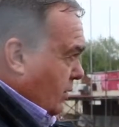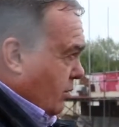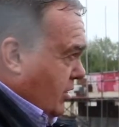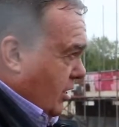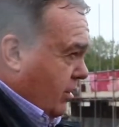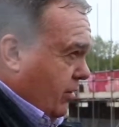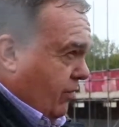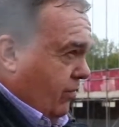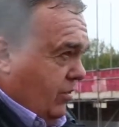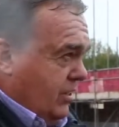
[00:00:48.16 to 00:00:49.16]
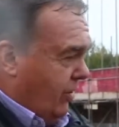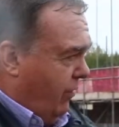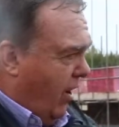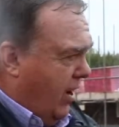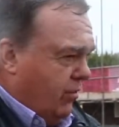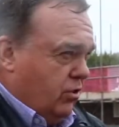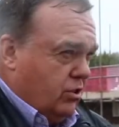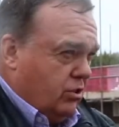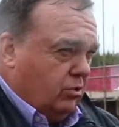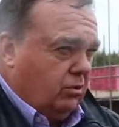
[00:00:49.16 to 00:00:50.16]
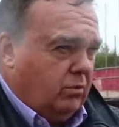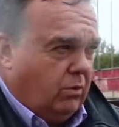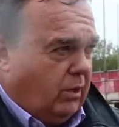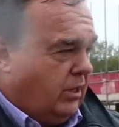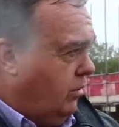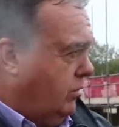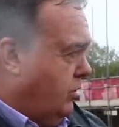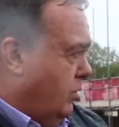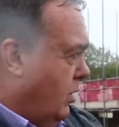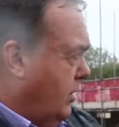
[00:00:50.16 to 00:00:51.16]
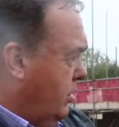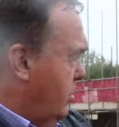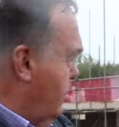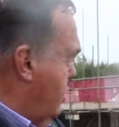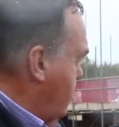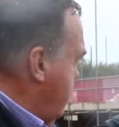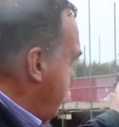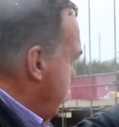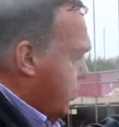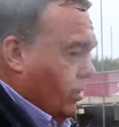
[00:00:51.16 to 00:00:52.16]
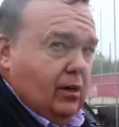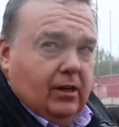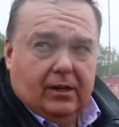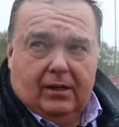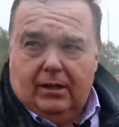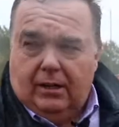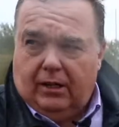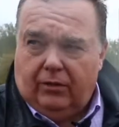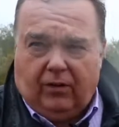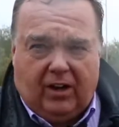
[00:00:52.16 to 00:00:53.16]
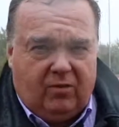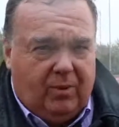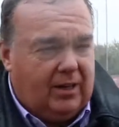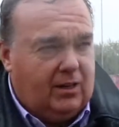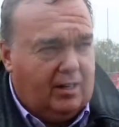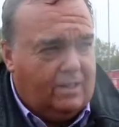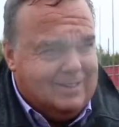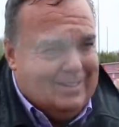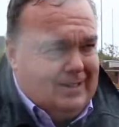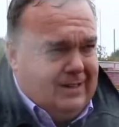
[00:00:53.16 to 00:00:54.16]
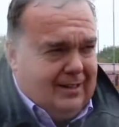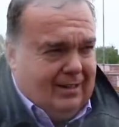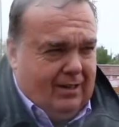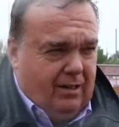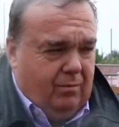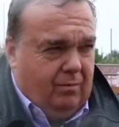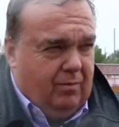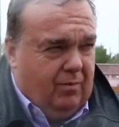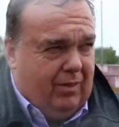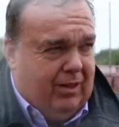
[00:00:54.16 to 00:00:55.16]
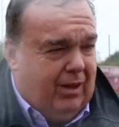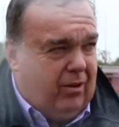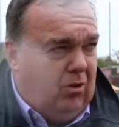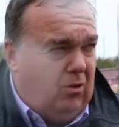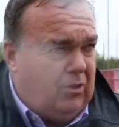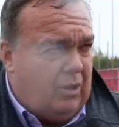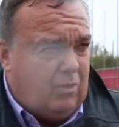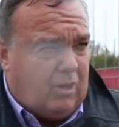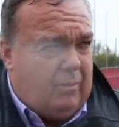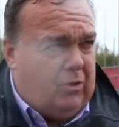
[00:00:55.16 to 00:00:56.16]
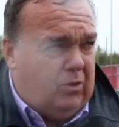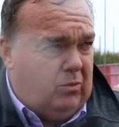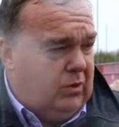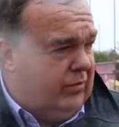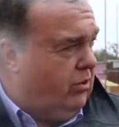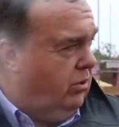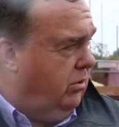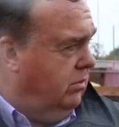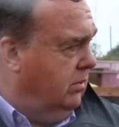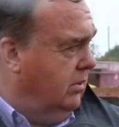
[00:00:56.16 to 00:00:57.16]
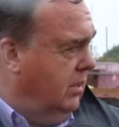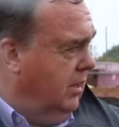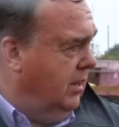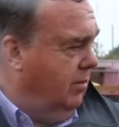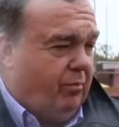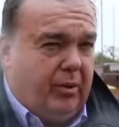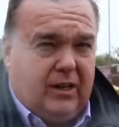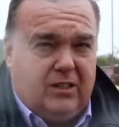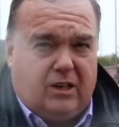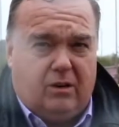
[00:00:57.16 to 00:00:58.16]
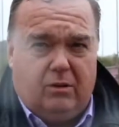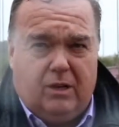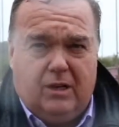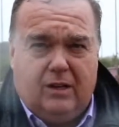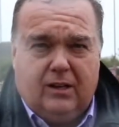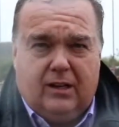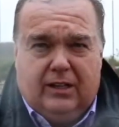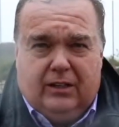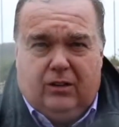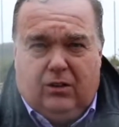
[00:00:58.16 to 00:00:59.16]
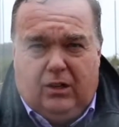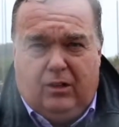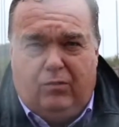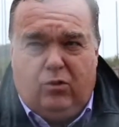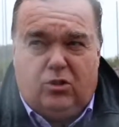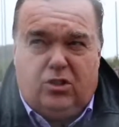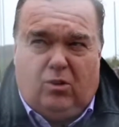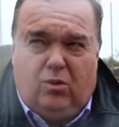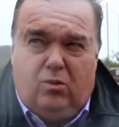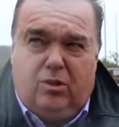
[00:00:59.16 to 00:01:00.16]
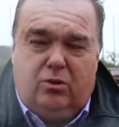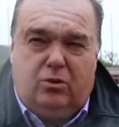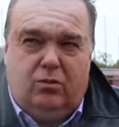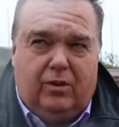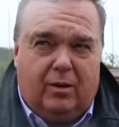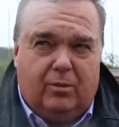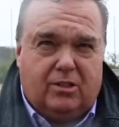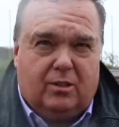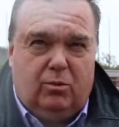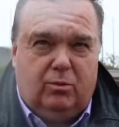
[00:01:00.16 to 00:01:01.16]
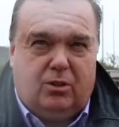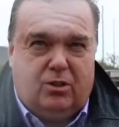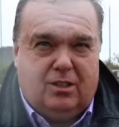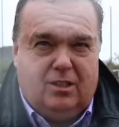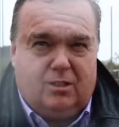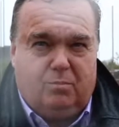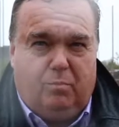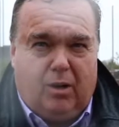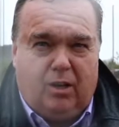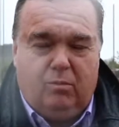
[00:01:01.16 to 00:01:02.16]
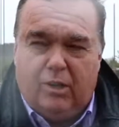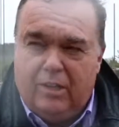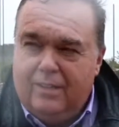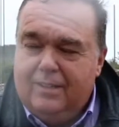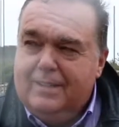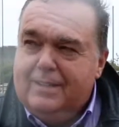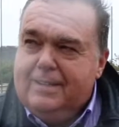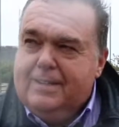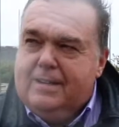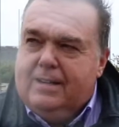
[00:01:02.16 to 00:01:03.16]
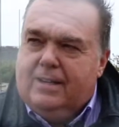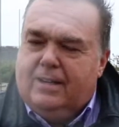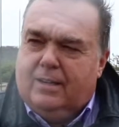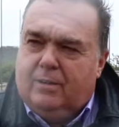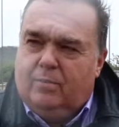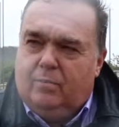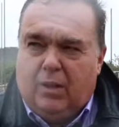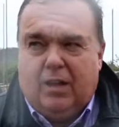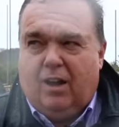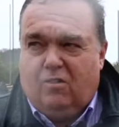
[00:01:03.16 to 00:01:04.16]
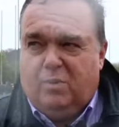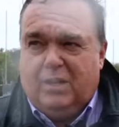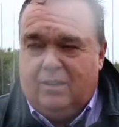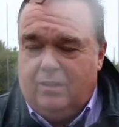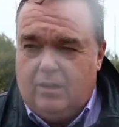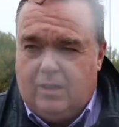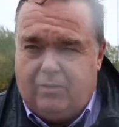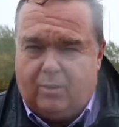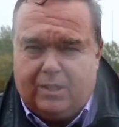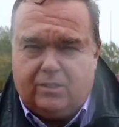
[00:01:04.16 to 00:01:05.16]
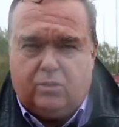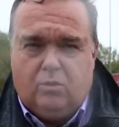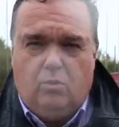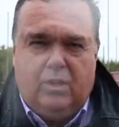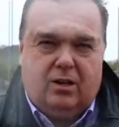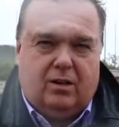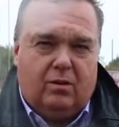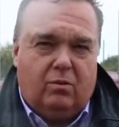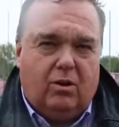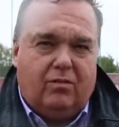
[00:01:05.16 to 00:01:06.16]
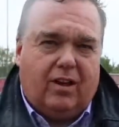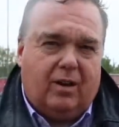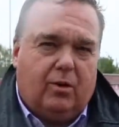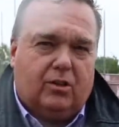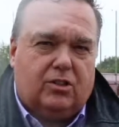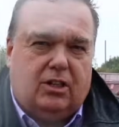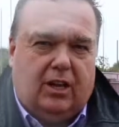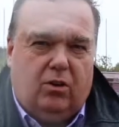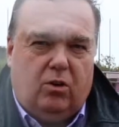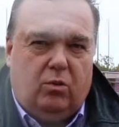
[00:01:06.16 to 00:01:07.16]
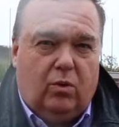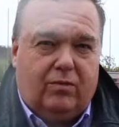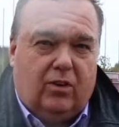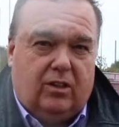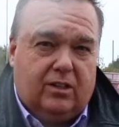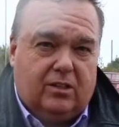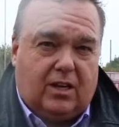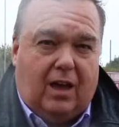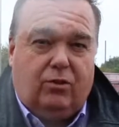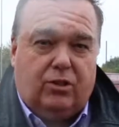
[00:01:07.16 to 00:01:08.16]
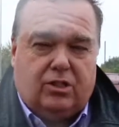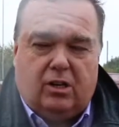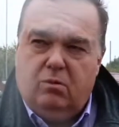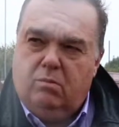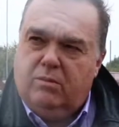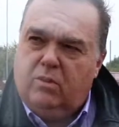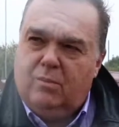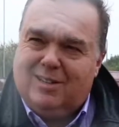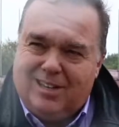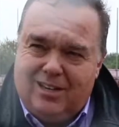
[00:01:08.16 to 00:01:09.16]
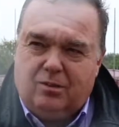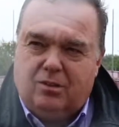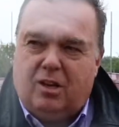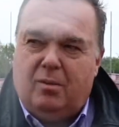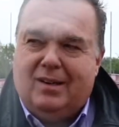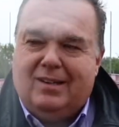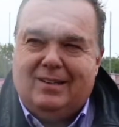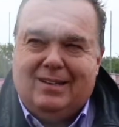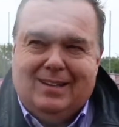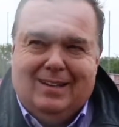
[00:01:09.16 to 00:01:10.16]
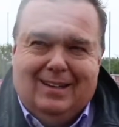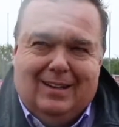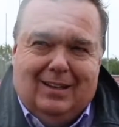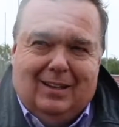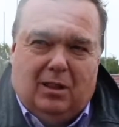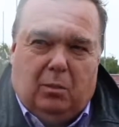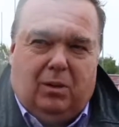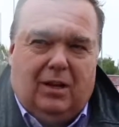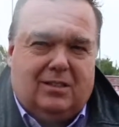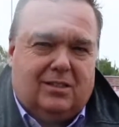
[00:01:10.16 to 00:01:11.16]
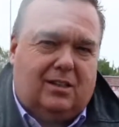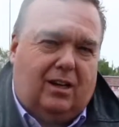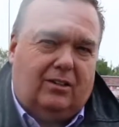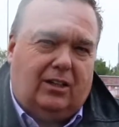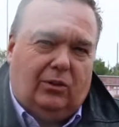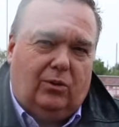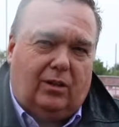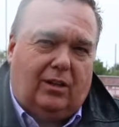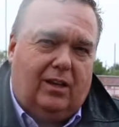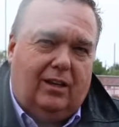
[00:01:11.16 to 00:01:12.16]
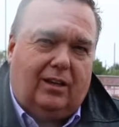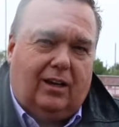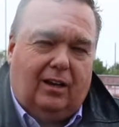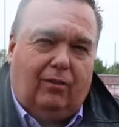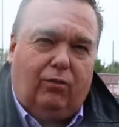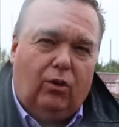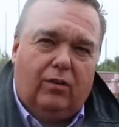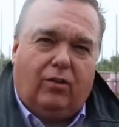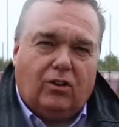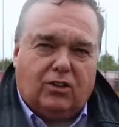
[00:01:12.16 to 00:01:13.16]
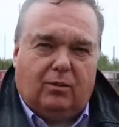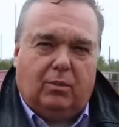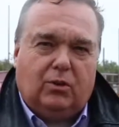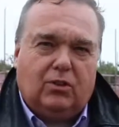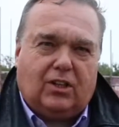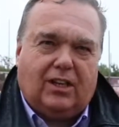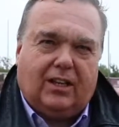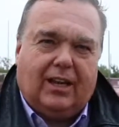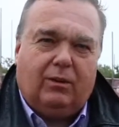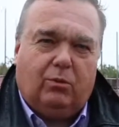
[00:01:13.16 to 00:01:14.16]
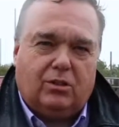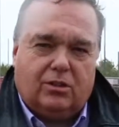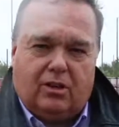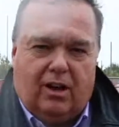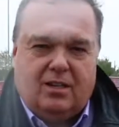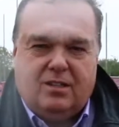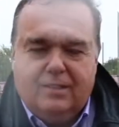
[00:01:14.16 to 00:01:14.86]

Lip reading: which are these are 5 units in total that we're working on. So 1, 2, 3, 4, and 5 behind Aidan. They are all now coming on. We've got brickies are out here in force, although they're not doing very much at the moment because is bucketing with rain. But they have been for a bit, so we're very much getting on. We've got the scaffolders out, we've got materials coming in. The place is starting to look like a fully functioning building site again, which is great.